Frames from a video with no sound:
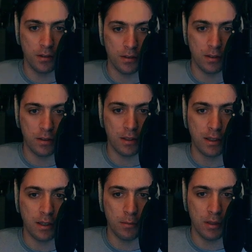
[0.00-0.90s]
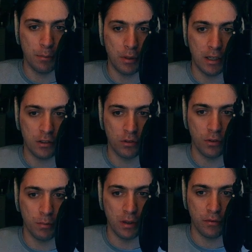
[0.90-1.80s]
so that they can be applied to
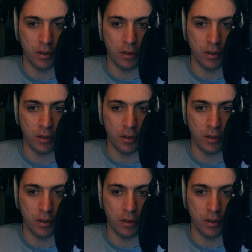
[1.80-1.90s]
the buffer.